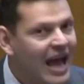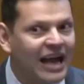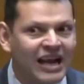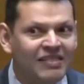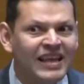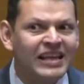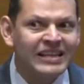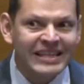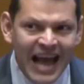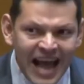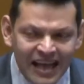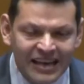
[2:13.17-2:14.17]
And I think
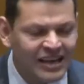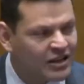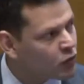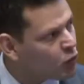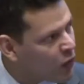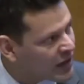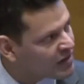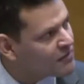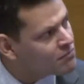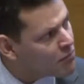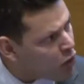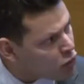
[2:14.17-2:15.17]
that is what's
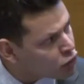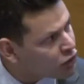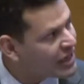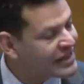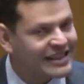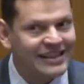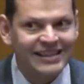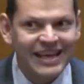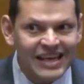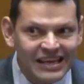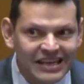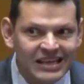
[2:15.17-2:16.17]
most at
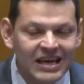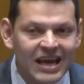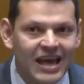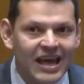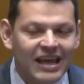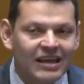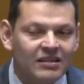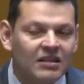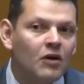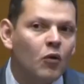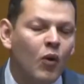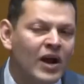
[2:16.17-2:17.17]
stake is
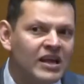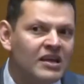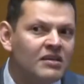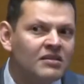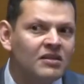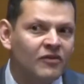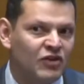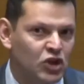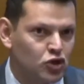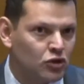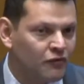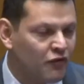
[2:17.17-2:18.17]
what is the
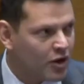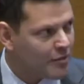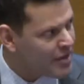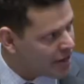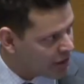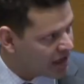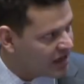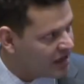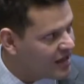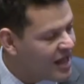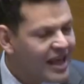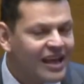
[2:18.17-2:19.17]
vision for
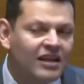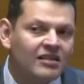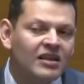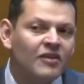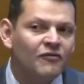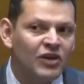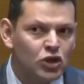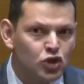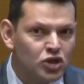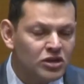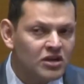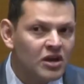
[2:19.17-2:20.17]
America? Mm-hmm. Is it a
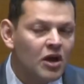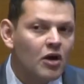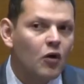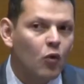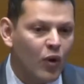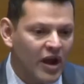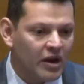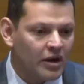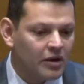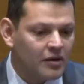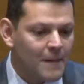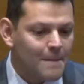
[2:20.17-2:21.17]
vision
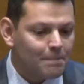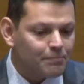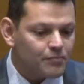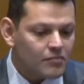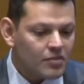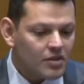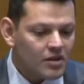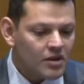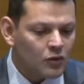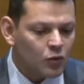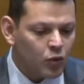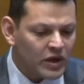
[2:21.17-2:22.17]
where
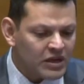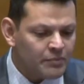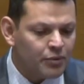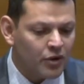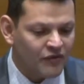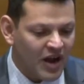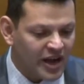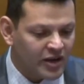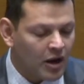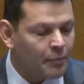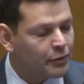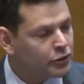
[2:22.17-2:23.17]
we provide
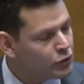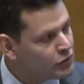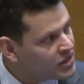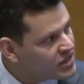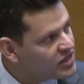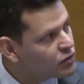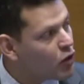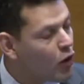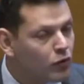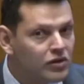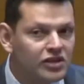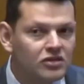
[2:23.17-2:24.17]
opportunities
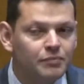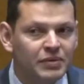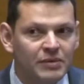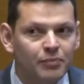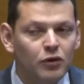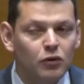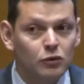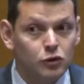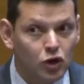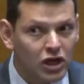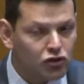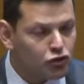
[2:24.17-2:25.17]
only to people who
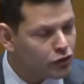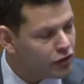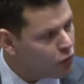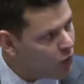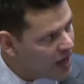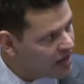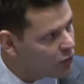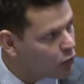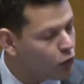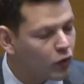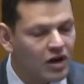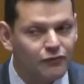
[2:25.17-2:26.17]
look a certain way
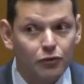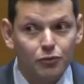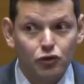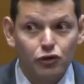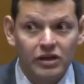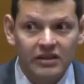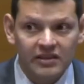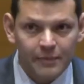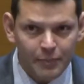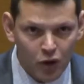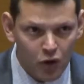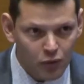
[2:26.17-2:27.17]
or who come from certain
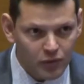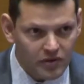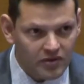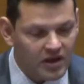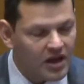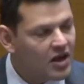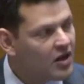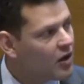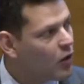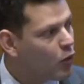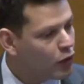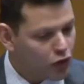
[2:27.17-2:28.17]
zip codes
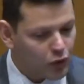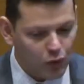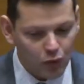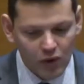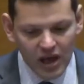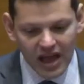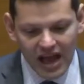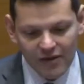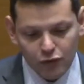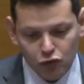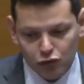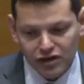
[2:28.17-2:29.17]
or who
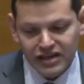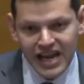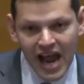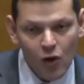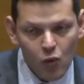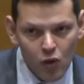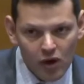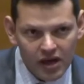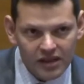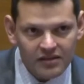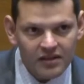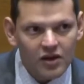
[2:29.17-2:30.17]
have certain
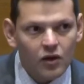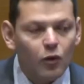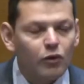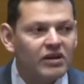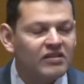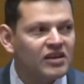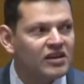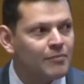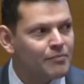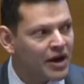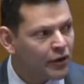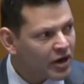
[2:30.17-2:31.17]
networks? Or is it an
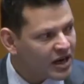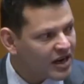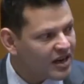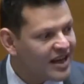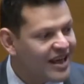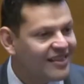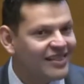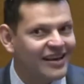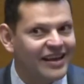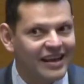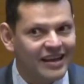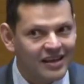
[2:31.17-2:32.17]
America
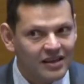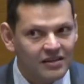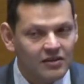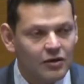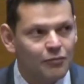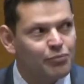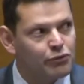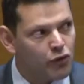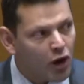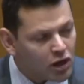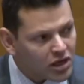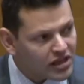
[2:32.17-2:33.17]
that is
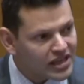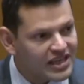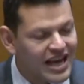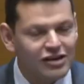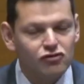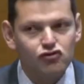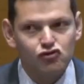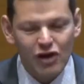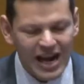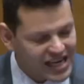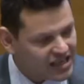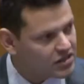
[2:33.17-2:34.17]
broadly and
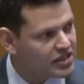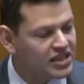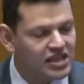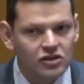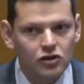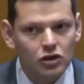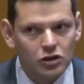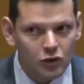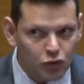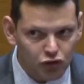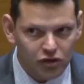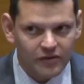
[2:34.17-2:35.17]
radically
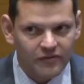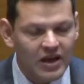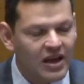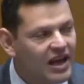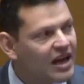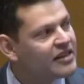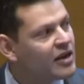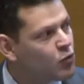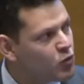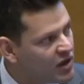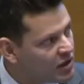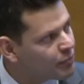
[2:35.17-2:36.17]
inclusive and that
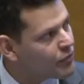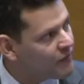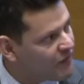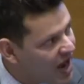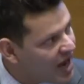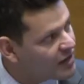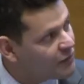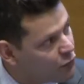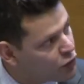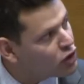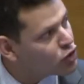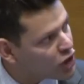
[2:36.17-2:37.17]
will provide
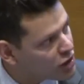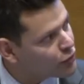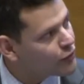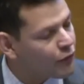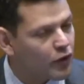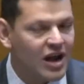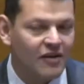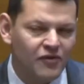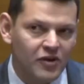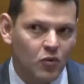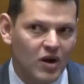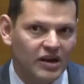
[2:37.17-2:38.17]
food and shelter for
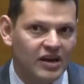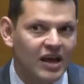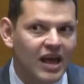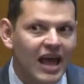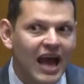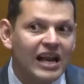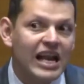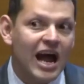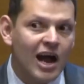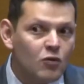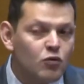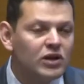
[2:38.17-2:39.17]
everyone? And
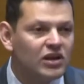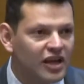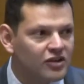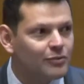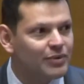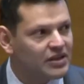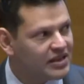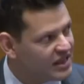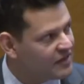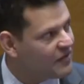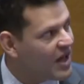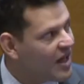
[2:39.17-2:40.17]
I would like to
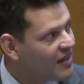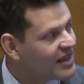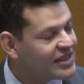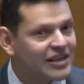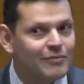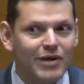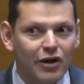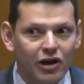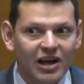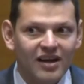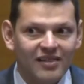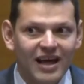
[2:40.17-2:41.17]
believe that the
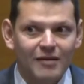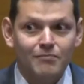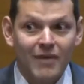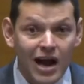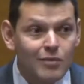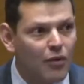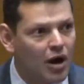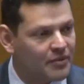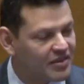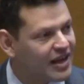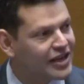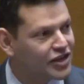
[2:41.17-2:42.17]
America that my mom
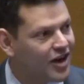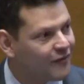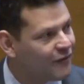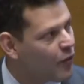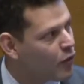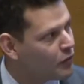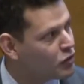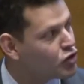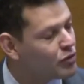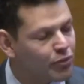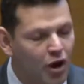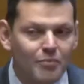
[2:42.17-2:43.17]
signed up for when
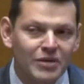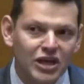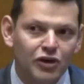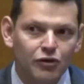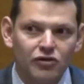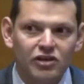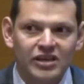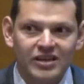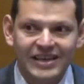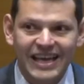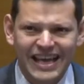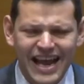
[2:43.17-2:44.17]
she brought me here as a
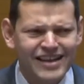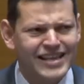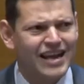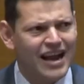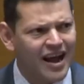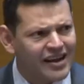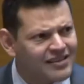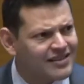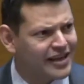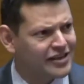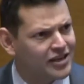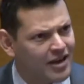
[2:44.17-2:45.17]
little kid and that I
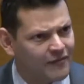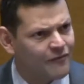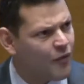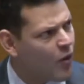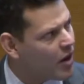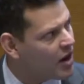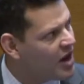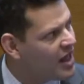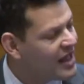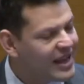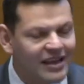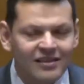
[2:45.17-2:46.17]
signed up for
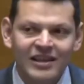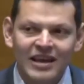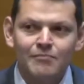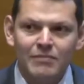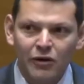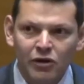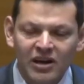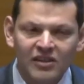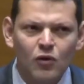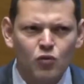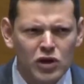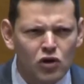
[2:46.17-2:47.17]
is the America
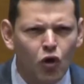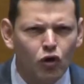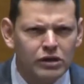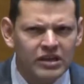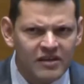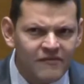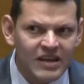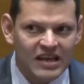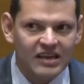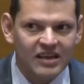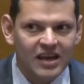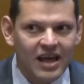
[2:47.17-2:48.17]
that we all live
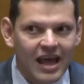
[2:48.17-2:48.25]
in.